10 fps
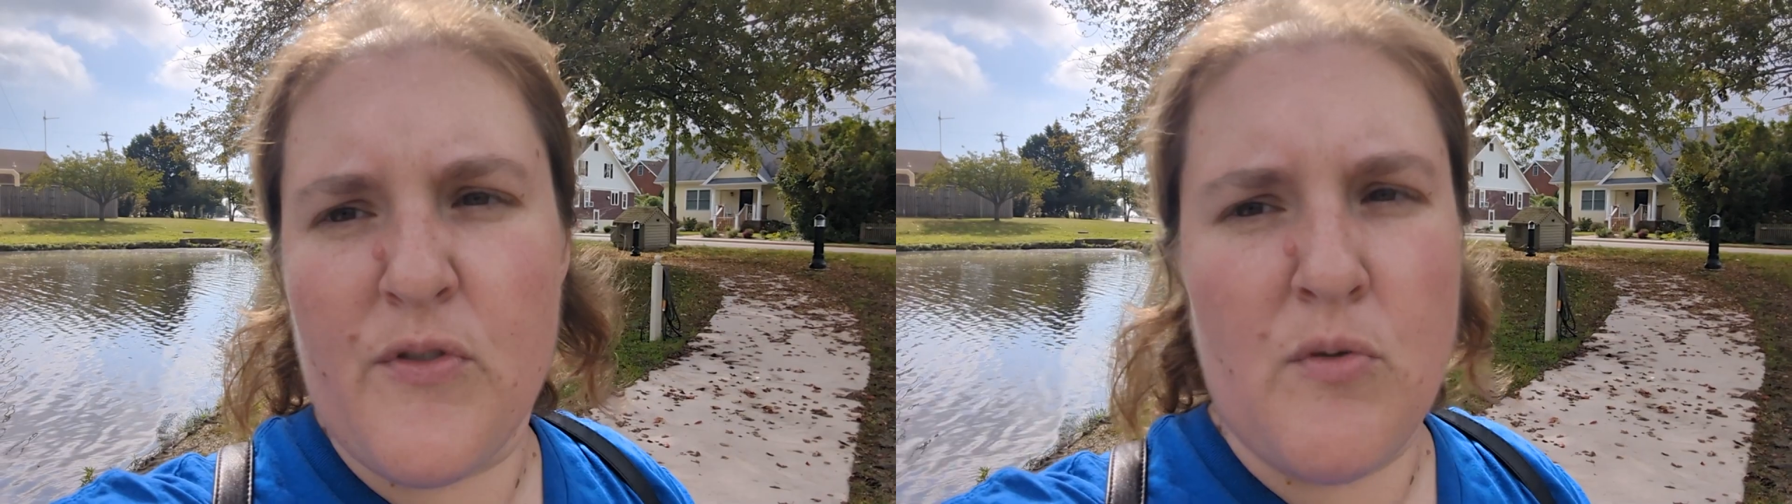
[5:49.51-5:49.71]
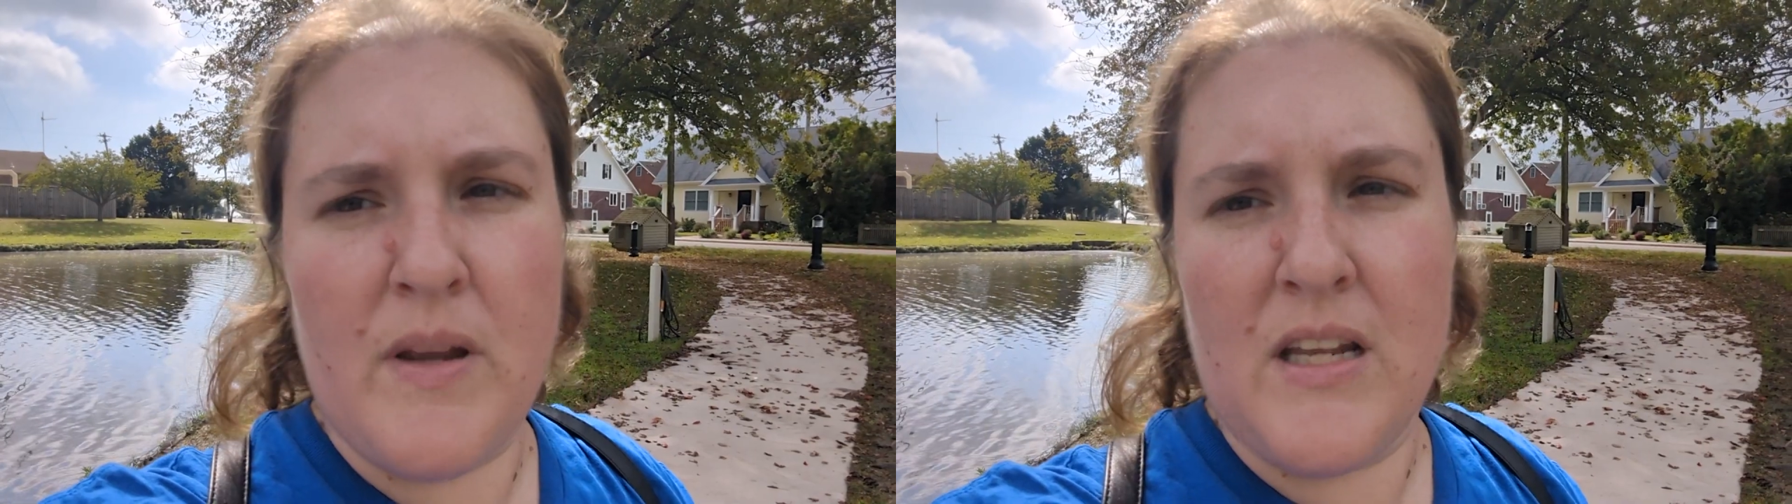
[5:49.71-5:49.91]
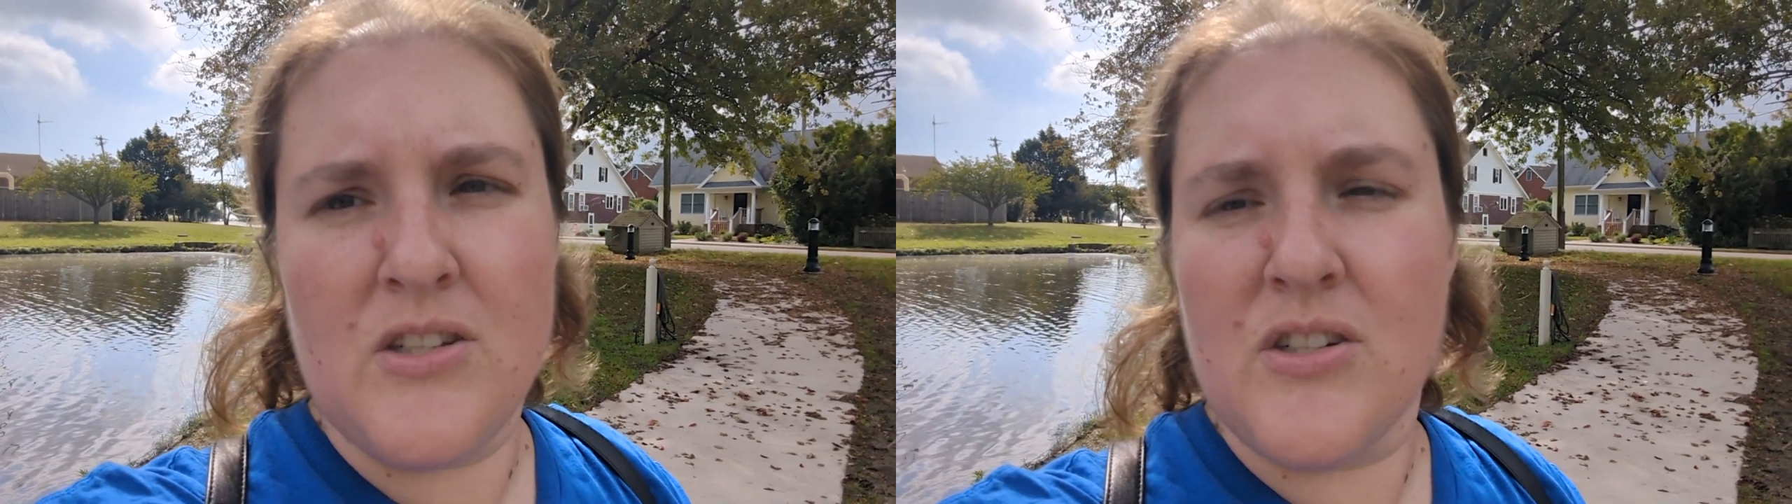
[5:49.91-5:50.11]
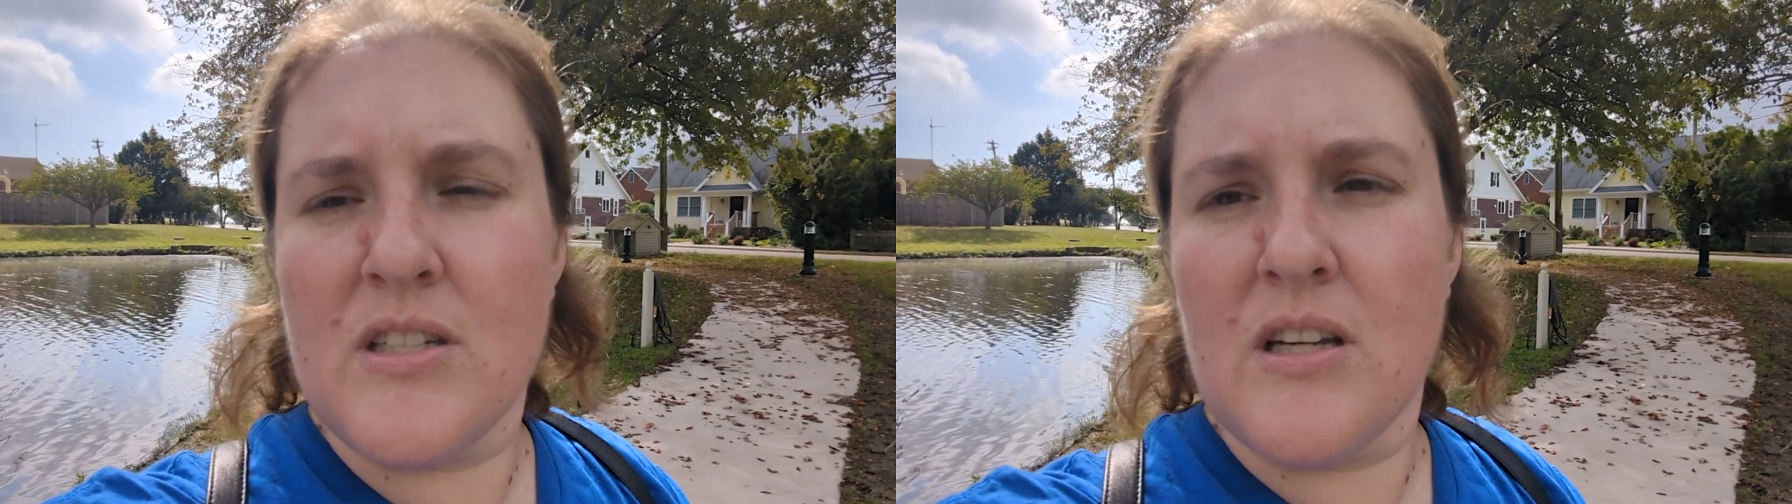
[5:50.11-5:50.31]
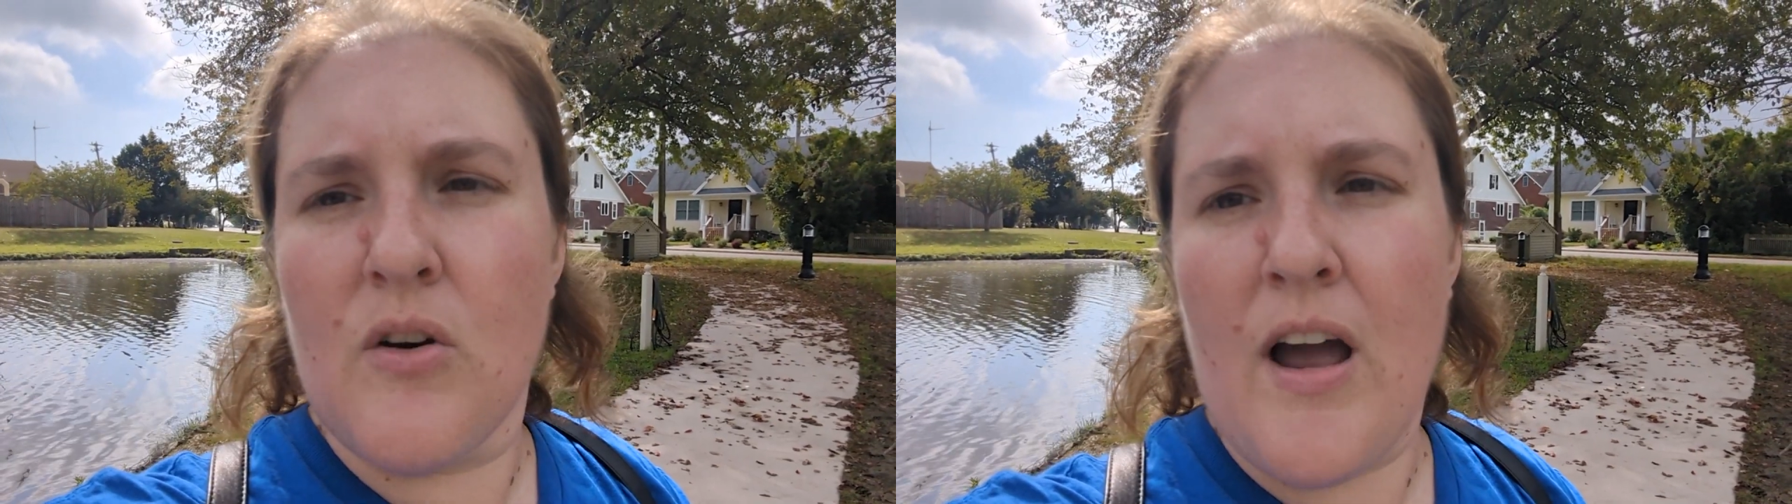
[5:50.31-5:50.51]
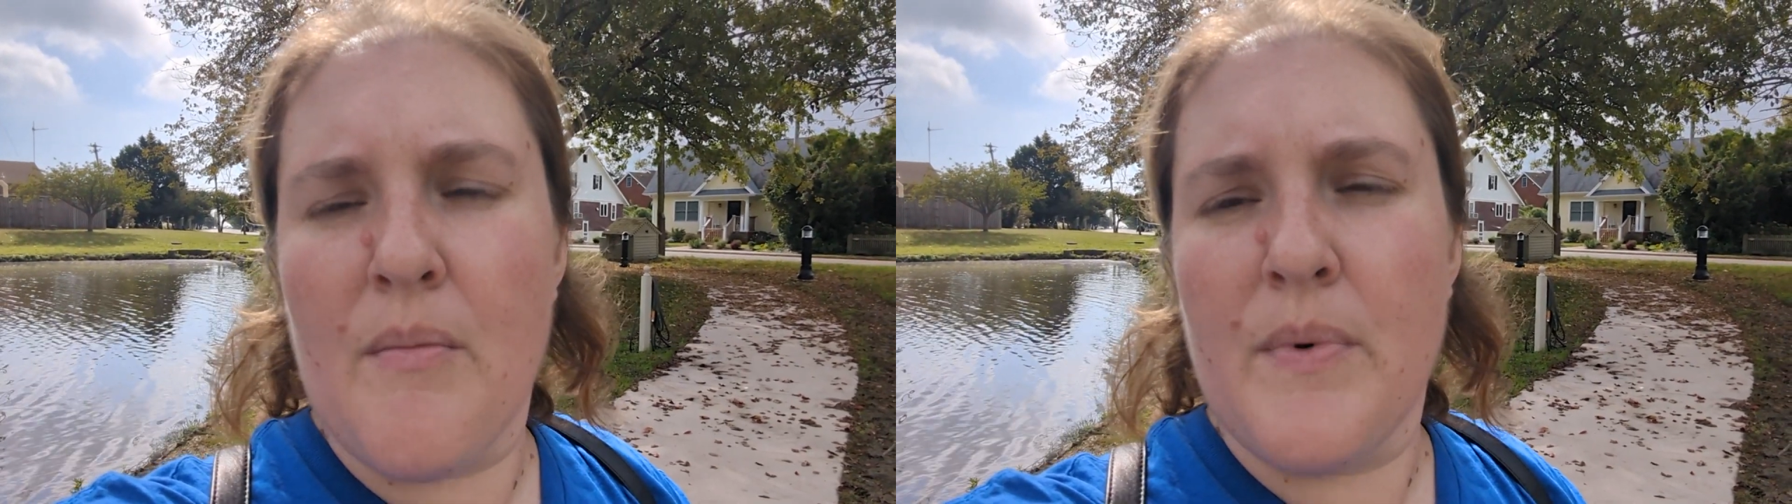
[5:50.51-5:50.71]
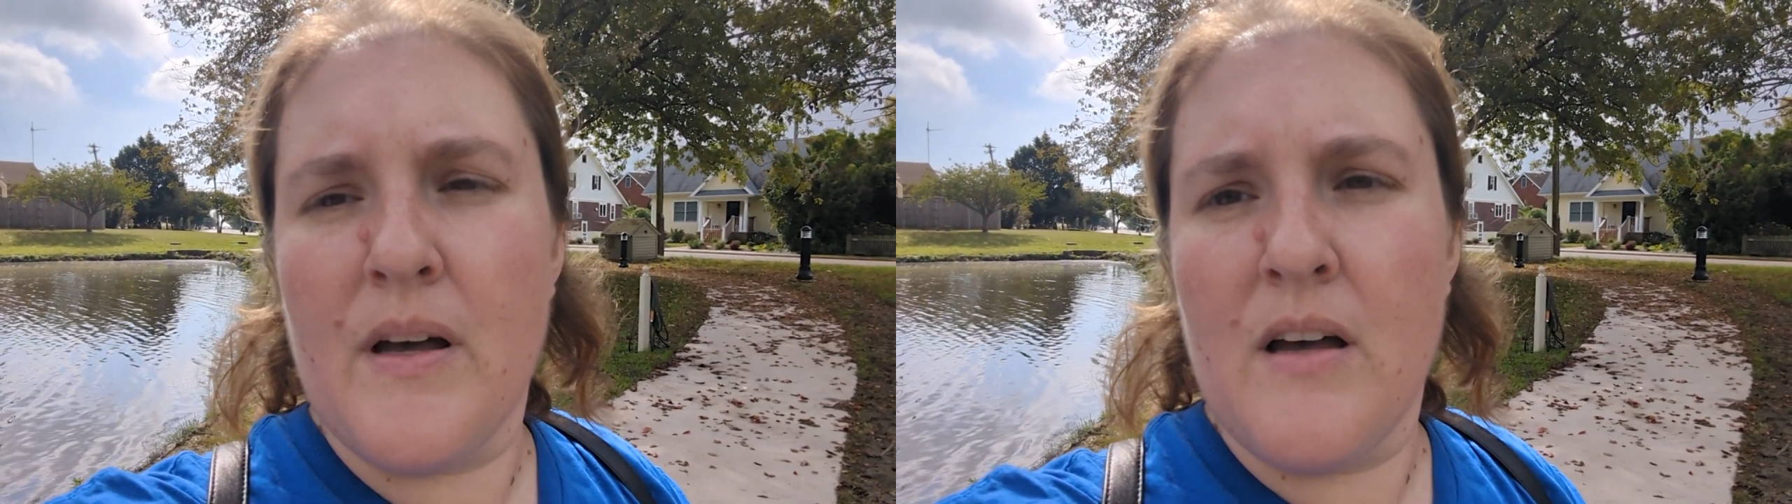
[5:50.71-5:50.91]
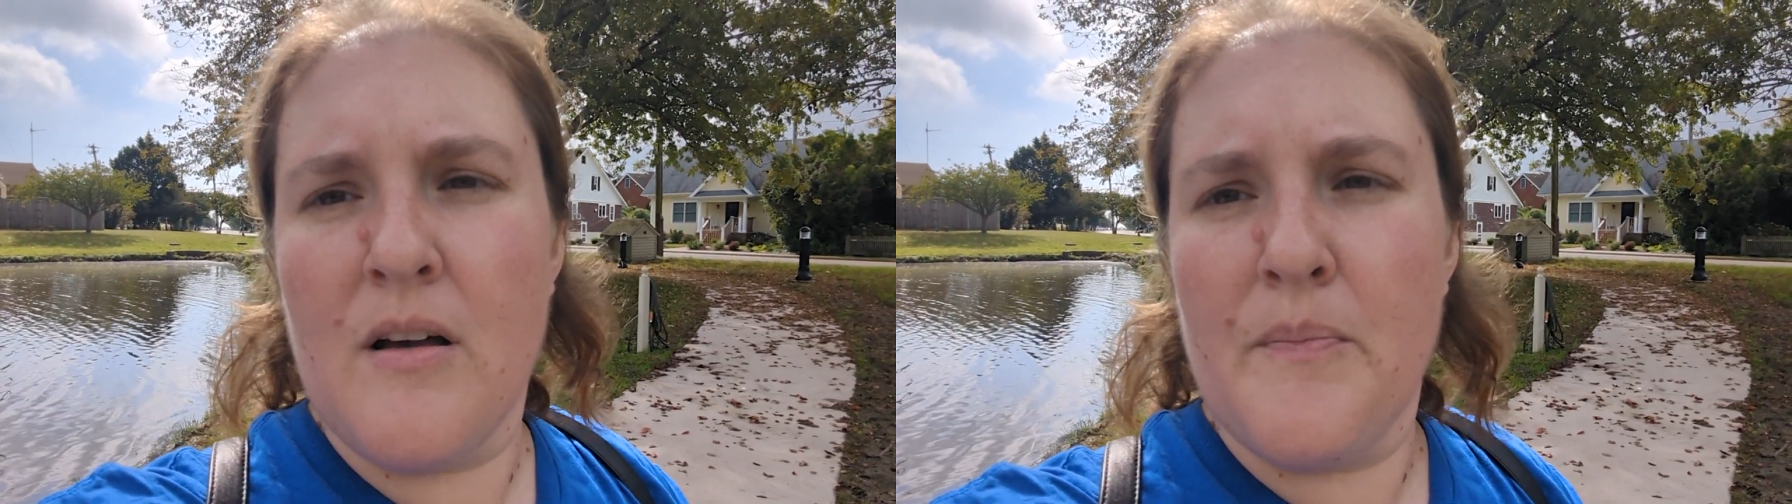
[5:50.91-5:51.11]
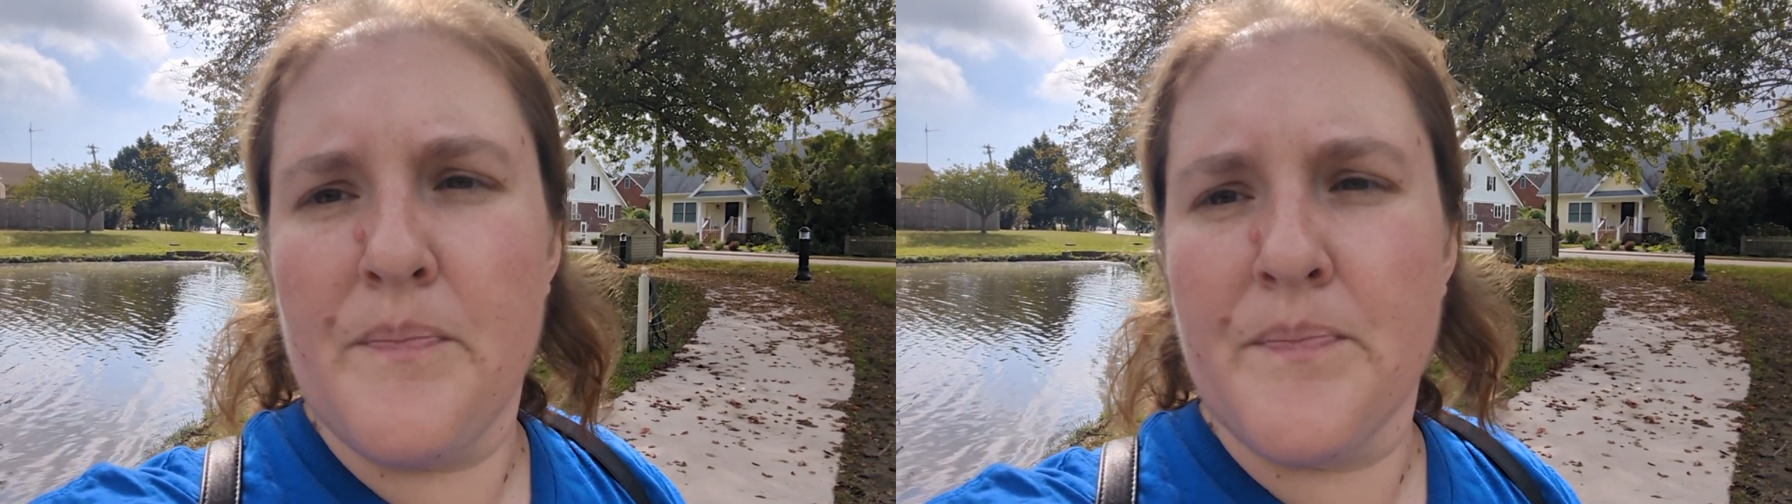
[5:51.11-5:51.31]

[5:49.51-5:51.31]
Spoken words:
few minutes just to grab a